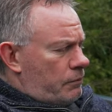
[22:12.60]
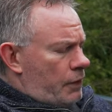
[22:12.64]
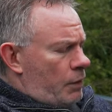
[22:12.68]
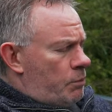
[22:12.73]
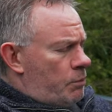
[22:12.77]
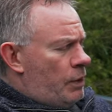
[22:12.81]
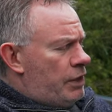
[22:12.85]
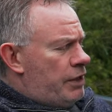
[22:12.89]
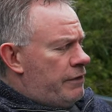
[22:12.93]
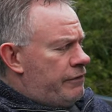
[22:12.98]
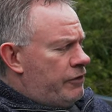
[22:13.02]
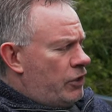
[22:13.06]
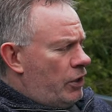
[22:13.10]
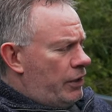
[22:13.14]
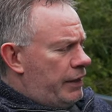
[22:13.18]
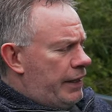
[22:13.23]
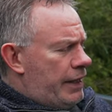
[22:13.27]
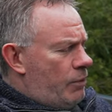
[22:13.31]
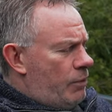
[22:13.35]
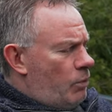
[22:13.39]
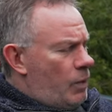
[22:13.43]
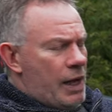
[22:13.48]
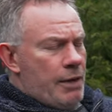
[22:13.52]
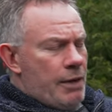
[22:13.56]

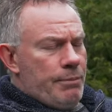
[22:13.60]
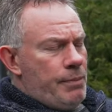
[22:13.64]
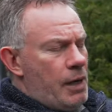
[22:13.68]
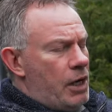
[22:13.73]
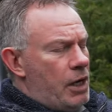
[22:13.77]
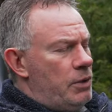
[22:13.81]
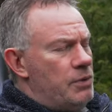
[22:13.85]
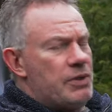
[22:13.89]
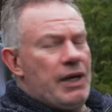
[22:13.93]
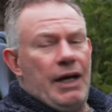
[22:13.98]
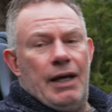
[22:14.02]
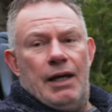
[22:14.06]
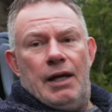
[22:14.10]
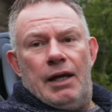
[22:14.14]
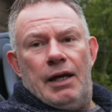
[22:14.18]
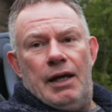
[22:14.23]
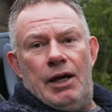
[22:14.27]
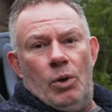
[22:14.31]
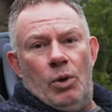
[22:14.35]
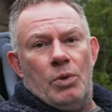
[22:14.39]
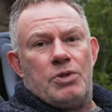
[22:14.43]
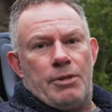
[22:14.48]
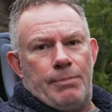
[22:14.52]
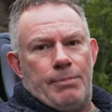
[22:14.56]
in wet mode,
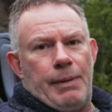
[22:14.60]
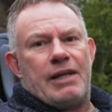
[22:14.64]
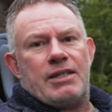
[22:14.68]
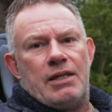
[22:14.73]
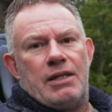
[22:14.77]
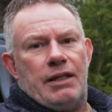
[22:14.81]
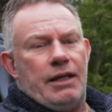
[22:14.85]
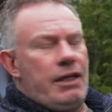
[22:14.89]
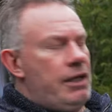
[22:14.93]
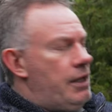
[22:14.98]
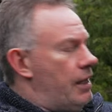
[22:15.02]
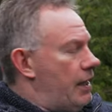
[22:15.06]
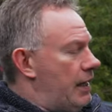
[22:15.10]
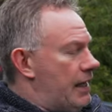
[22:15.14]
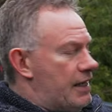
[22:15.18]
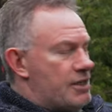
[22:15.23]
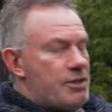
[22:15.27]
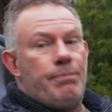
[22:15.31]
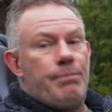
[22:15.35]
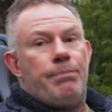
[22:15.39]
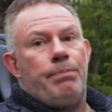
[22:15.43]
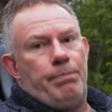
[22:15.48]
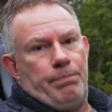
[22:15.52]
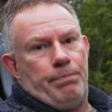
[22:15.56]
it automatically
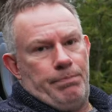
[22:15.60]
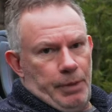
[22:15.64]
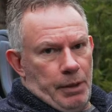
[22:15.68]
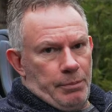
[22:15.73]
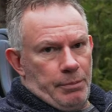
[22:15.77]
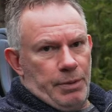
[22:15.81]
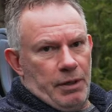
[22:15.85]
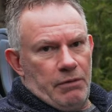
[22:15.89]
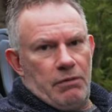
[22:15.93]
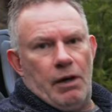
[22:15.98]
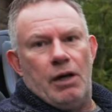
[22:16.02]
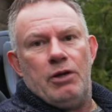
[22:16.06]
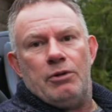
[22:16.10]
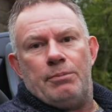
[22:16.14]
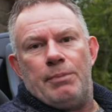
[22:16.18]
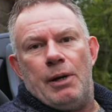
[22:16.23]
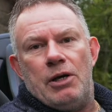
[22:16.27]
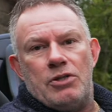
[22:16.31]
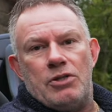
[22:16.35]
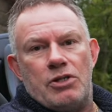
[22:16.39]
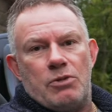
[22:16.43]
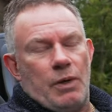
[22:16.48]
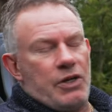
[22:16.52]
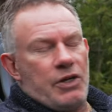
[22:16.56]
has bumpy road
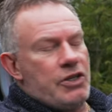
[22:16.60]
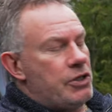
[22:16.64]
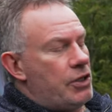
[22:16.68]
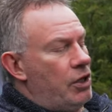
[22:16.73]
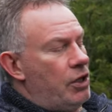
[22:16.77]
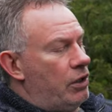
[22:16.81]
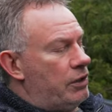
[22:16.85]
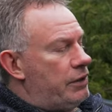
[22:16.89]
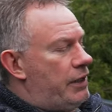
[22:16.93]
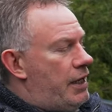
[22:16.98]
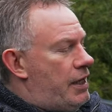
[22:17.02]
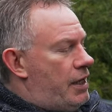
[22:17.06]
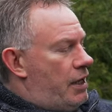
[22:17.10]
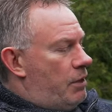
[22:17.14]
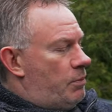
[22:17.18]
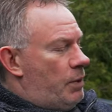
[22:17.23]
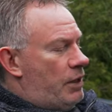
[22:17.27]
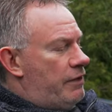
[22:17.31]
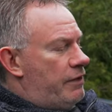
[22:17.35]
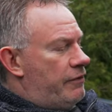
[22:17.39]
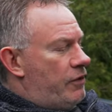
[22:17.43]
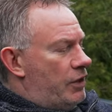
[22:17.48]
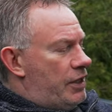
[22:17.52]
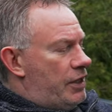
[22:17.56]
mode switched on.
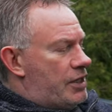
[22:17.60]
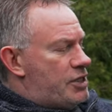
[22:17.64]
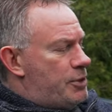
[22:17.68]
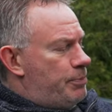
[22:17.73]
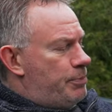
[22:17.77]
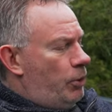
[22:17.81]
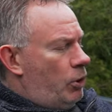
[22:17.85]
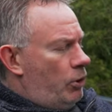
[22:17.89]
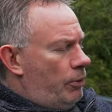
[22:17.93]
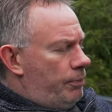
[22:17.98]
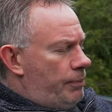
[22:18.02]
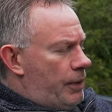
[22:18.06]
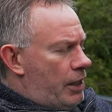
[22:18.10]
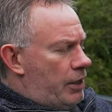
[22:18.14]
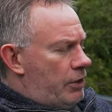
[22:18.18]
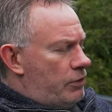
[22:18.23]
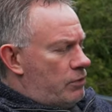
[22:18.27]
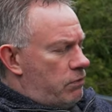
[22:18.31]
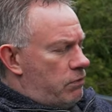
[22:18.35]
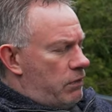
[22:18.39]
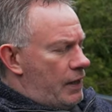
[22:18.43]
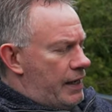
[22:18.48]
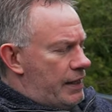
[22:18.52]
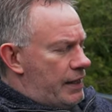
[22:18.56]
When you've got it in sport
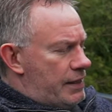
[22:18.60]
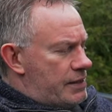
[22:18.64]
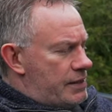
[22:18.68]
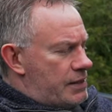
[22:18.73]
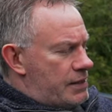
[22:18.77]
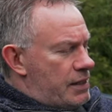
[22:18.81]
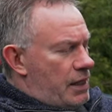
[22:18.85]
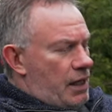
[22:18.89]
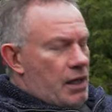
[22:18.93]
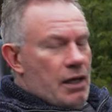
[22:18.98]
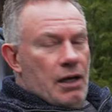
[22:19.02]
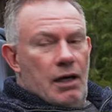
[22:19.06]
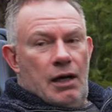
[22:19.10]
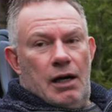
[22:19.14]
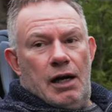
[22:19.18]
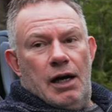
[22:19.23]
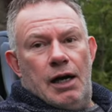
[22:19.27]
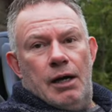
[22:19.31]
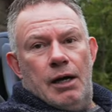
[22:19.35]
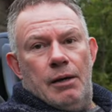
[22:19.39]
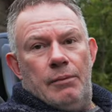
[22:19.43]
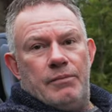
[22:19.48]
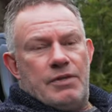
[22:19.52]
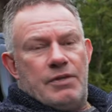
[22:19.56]
mode, race,
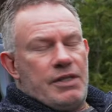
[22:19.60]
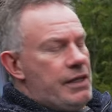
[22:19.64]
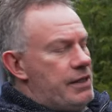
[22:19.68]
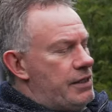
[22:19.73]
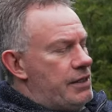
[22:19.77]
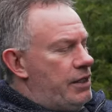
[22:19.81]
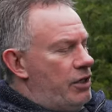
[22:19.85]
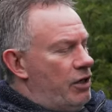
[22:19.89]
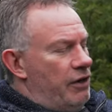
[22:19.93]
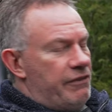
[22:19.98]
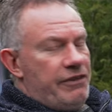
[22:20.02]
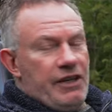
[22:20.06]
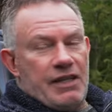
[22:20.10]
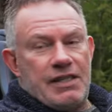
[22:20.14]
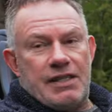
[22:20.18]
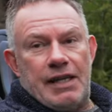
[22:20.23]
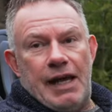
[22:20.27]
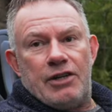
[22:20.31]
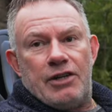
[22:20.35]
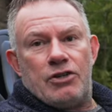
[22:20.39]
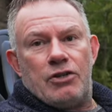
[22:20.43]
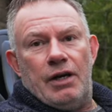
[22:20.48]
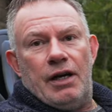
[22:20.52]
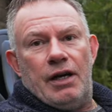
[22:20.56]
CT off,
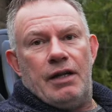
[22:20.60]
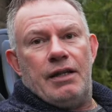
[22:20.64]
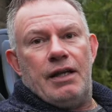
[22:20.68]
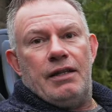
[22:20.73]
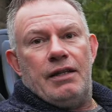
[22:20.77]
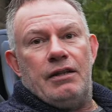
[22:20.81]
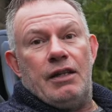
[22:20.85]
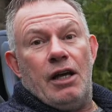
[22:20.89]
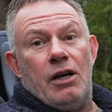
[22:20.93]
etc., then